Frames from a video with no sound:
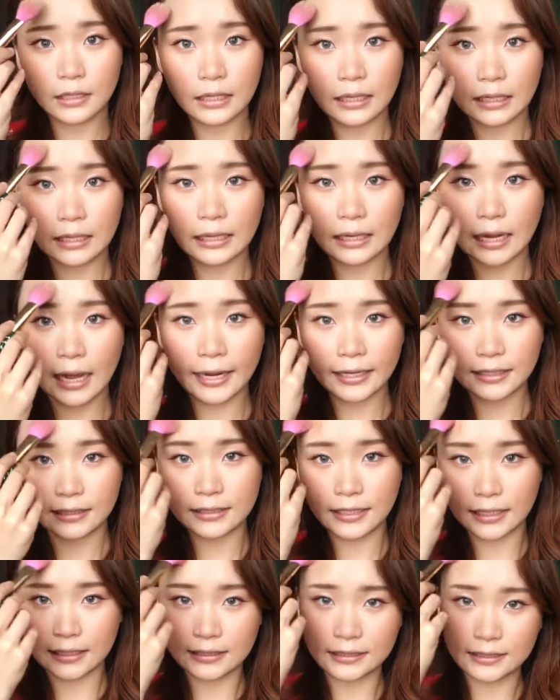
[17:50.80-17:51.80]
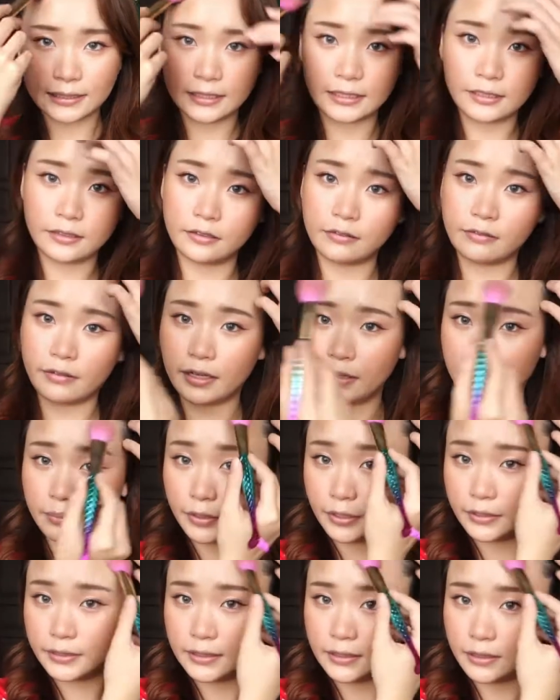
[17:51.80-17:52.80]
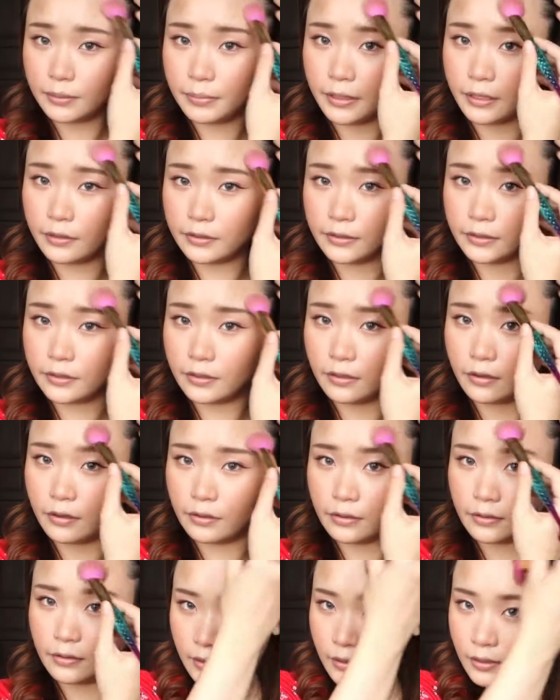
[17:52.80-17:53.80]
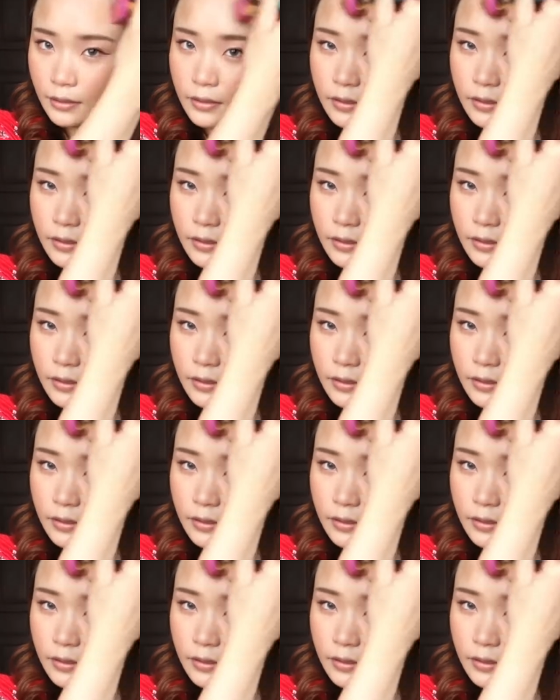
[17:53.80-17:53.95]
light dusting of that bronzer powder on